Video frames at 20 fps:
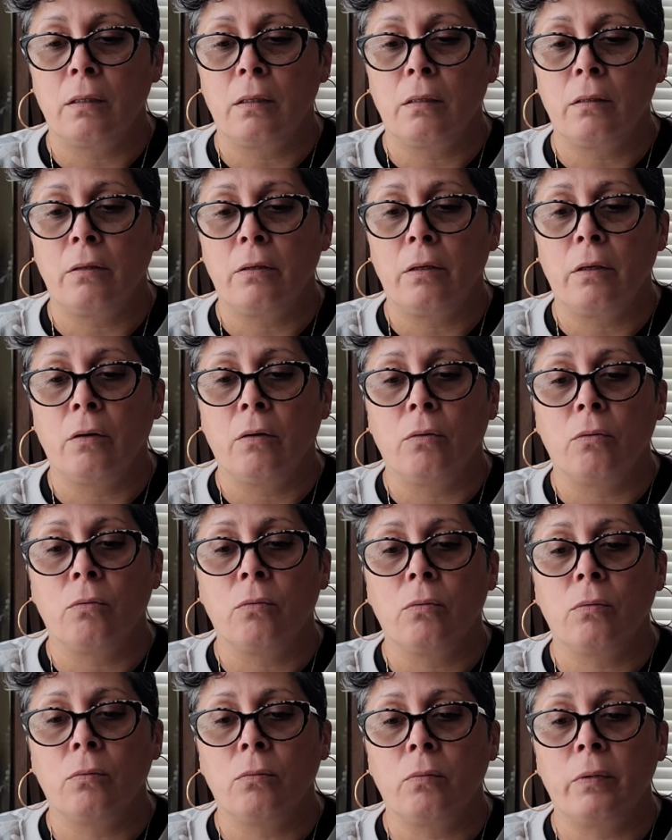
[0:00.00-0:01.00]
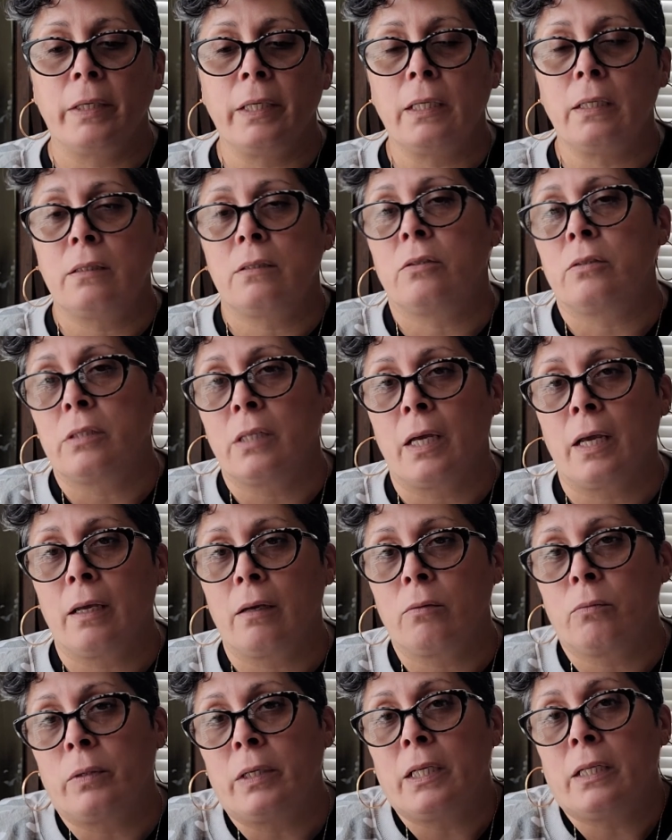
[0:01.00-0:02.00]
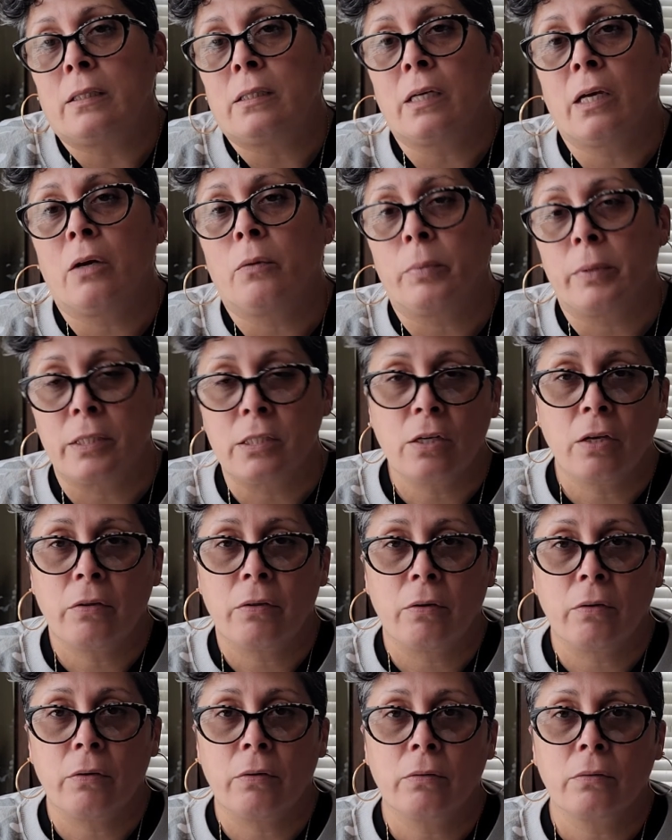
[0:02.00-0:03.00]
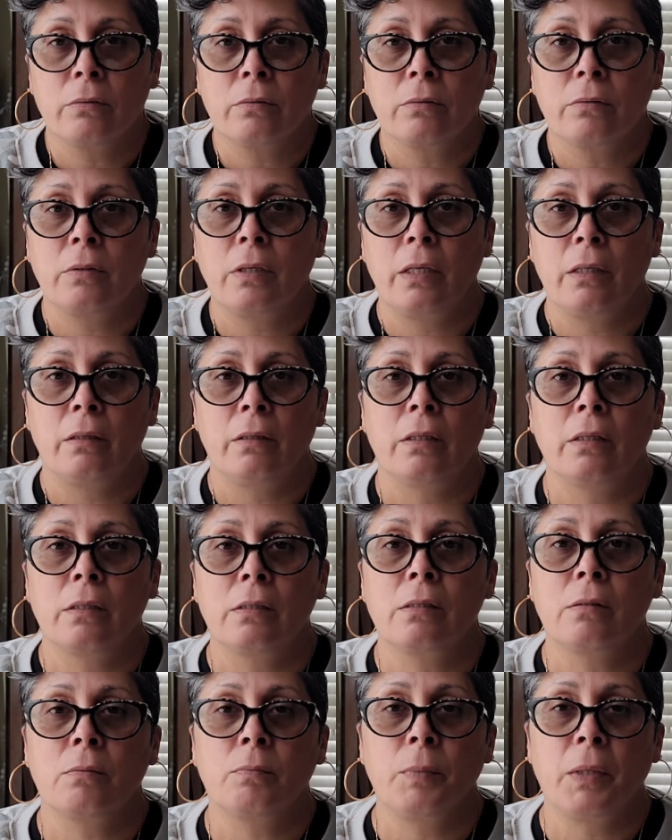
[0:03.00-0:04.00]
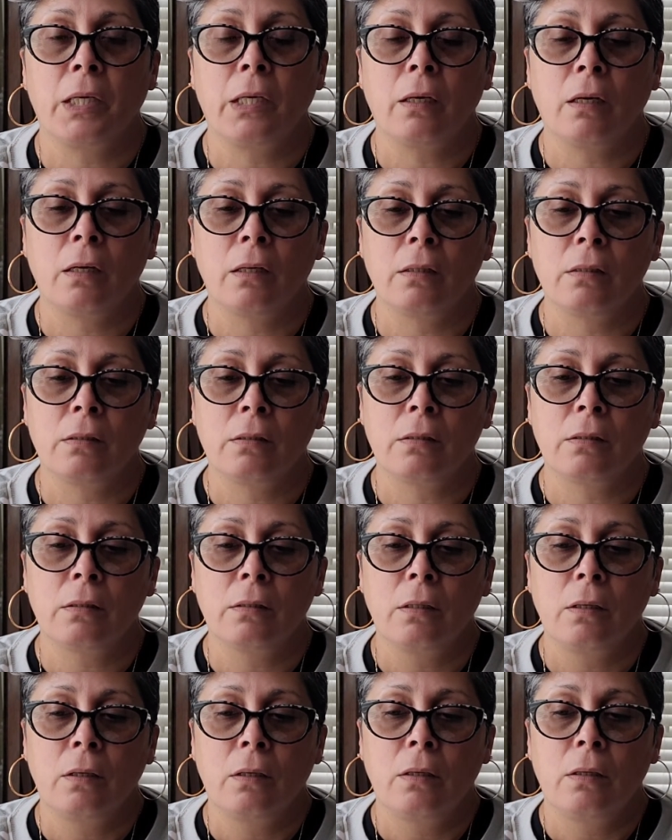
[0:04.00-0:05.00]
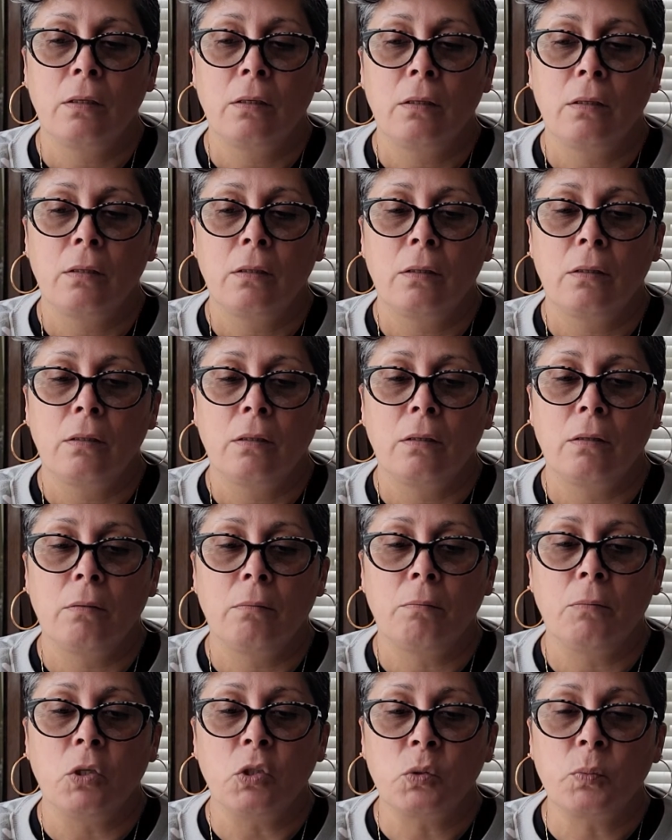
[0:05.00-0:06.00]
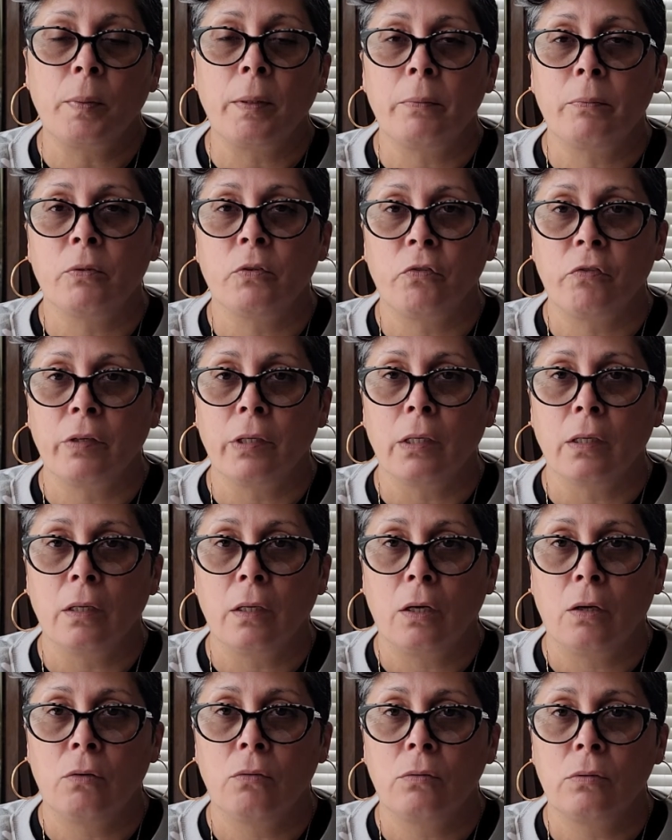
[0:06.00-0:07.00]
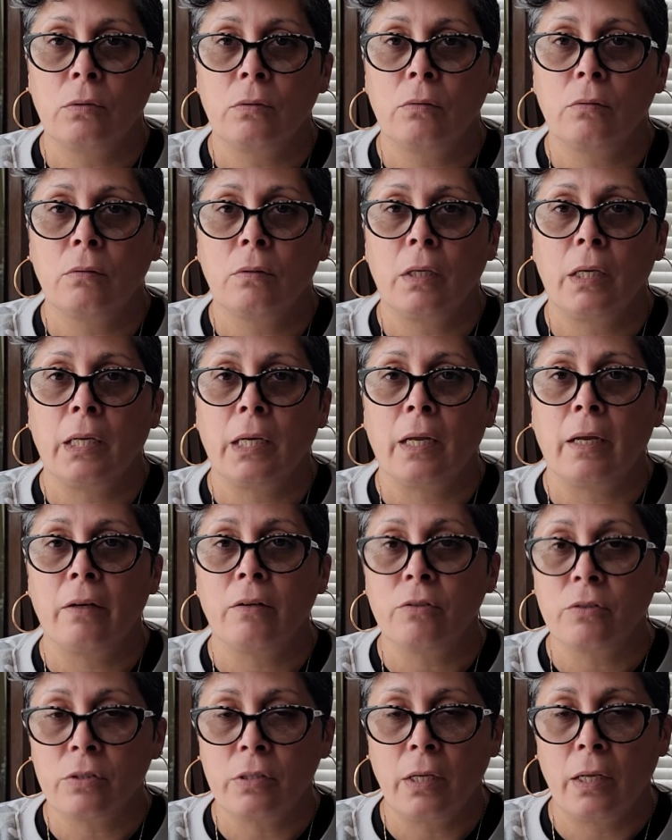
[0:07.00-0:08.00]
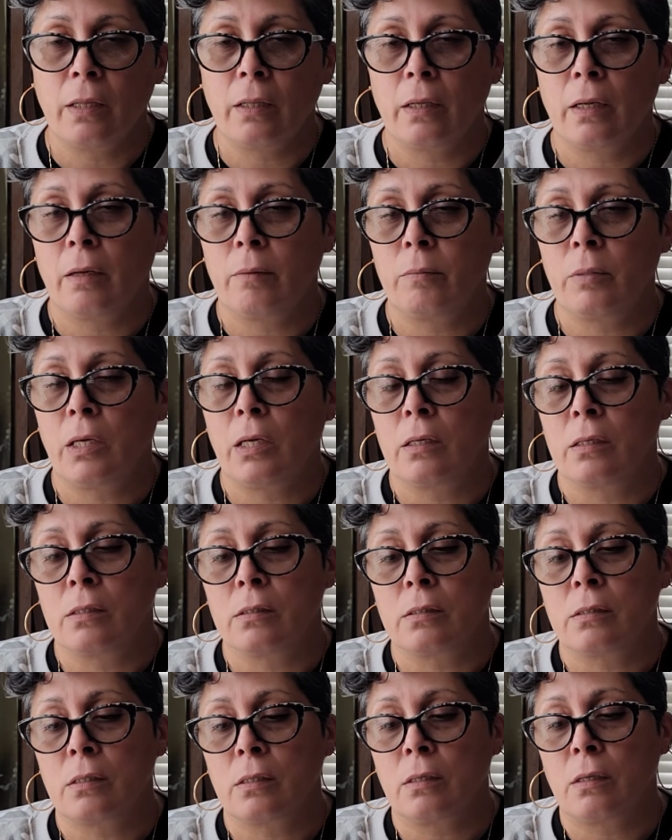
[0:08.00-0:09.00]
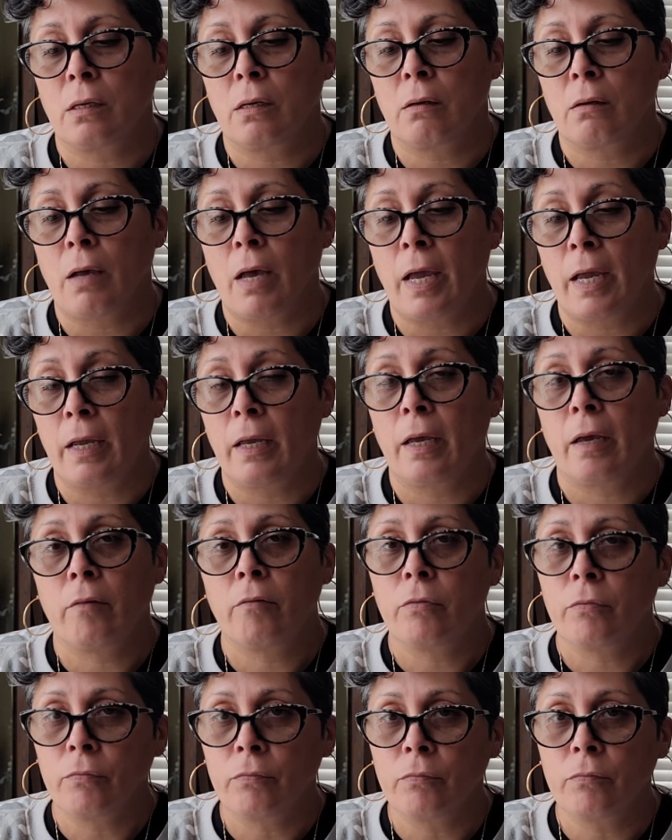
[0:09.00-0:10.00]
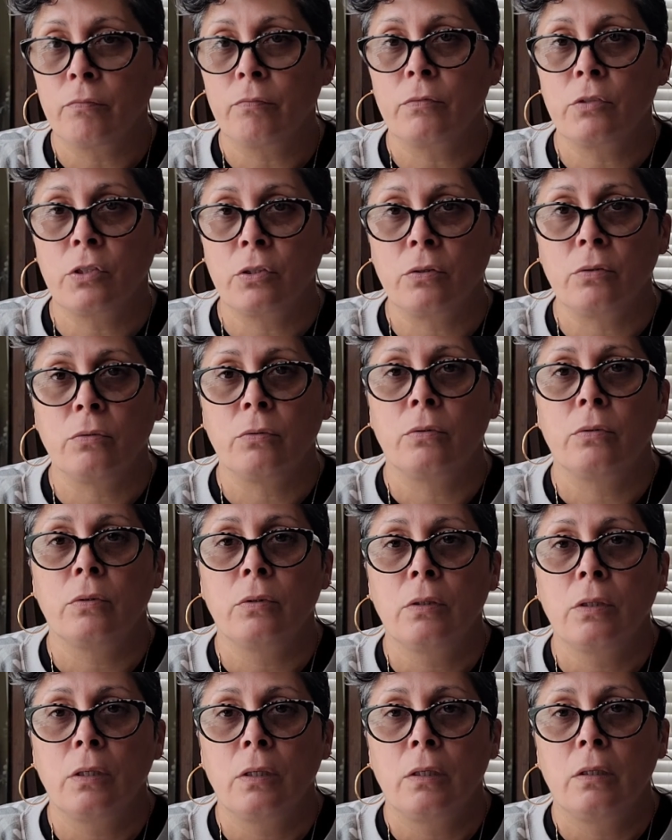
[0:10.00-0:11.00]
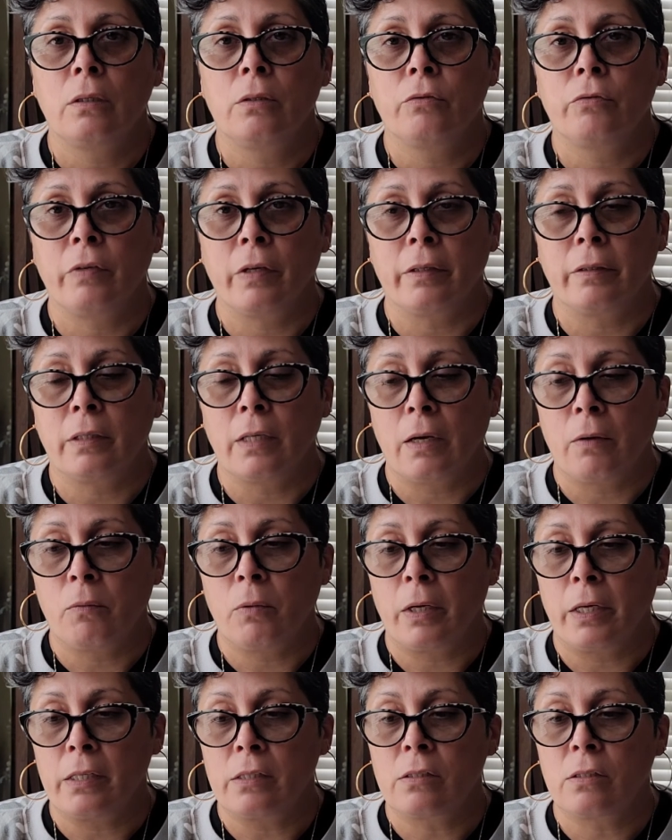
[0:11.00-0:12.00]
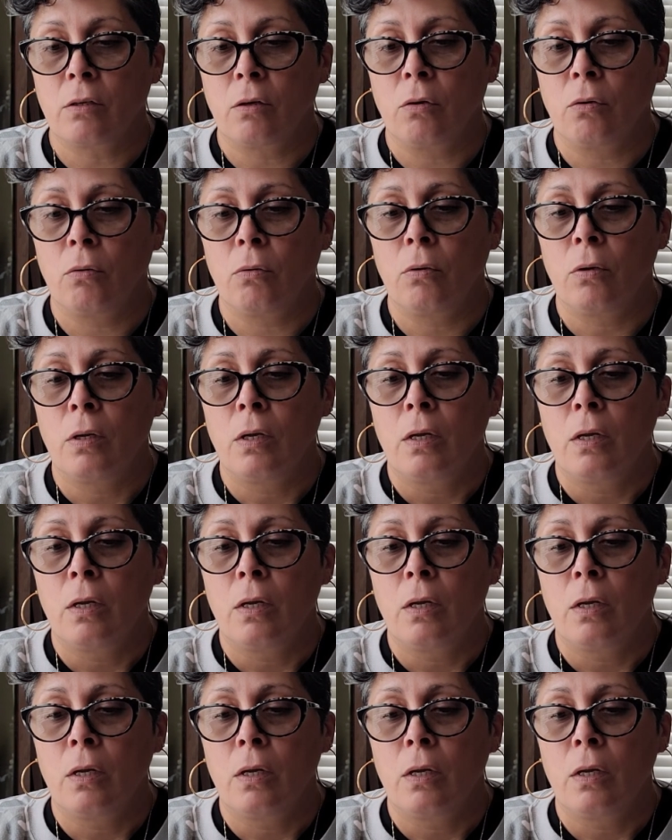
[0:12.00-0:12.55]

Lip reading: we need to help each other in this because most people feel alone. And I understand that because I have too felt that way. So,